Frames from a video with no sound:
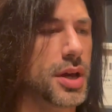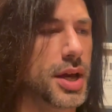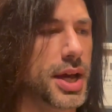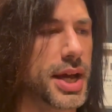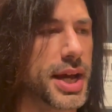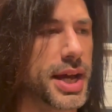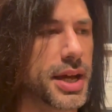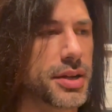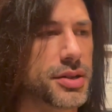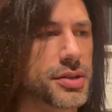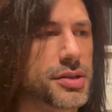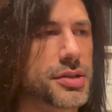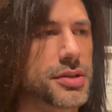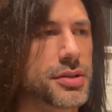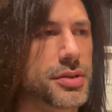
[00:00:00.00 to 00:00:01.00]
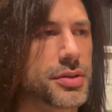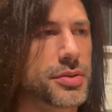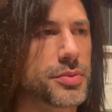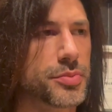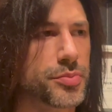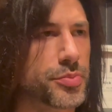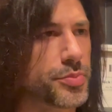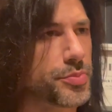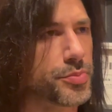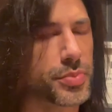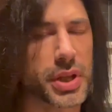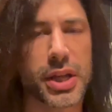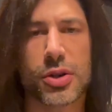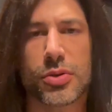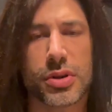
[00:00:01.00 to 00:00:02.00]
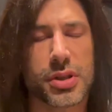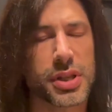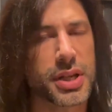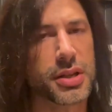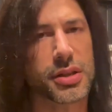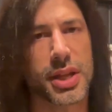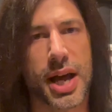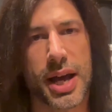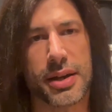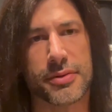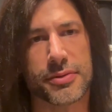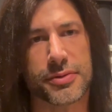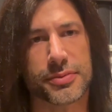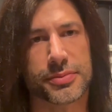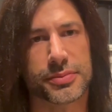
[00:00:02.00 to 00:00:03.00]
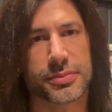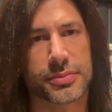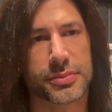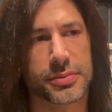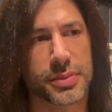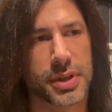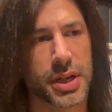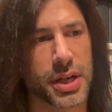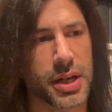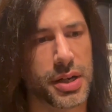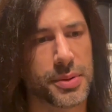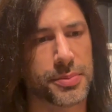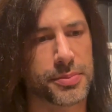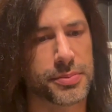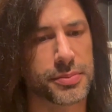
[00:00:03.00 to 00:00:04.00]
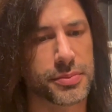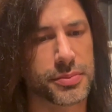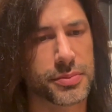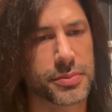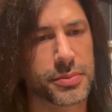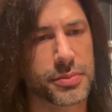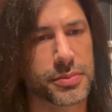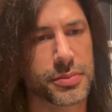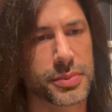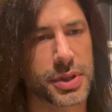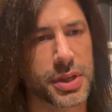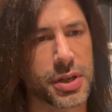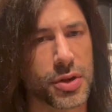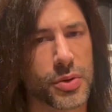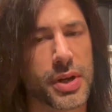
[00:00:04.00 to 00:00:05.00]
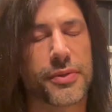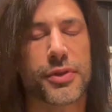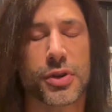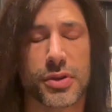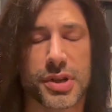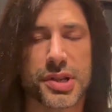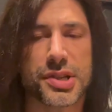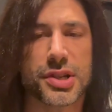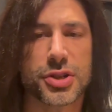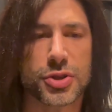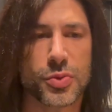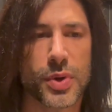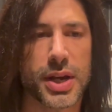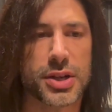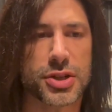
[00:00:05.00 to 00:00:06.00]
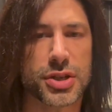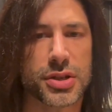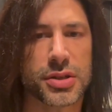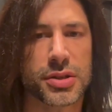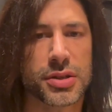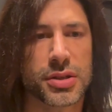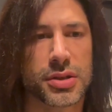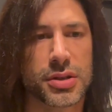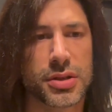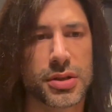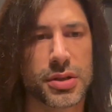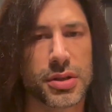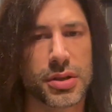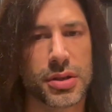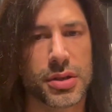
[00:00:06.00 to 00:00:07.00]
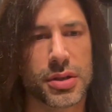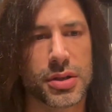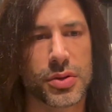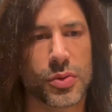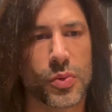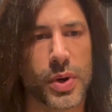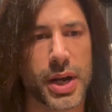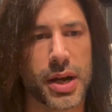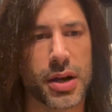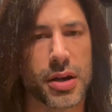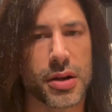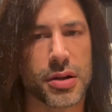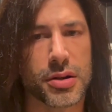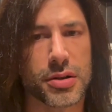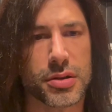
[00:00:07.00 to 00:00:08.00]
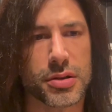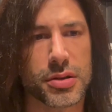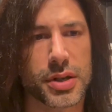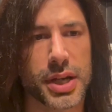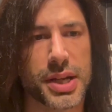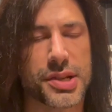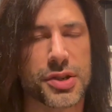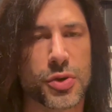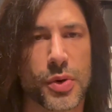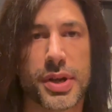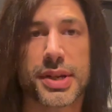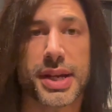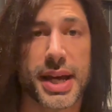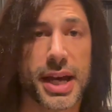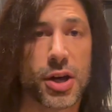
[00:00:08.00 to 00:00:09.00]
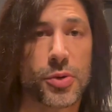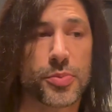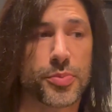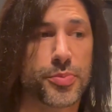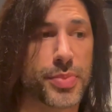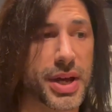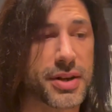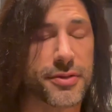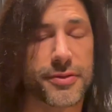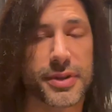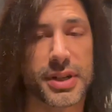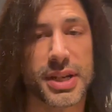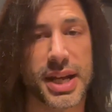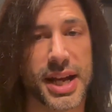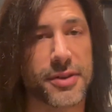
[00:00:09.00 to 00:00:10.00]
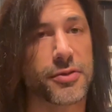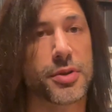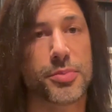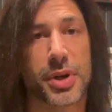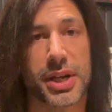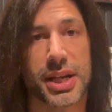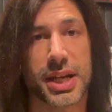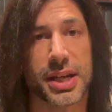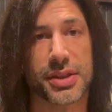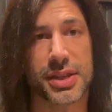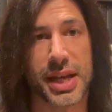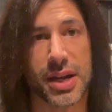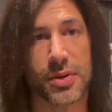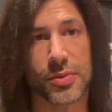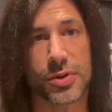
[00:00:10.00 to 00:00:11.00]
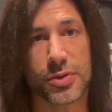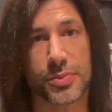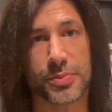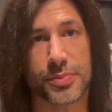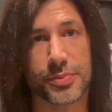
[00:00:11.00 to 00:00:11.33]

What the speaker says: and play to a click live. You know, if you're in a situation where it's going to help benefit everybody in that room.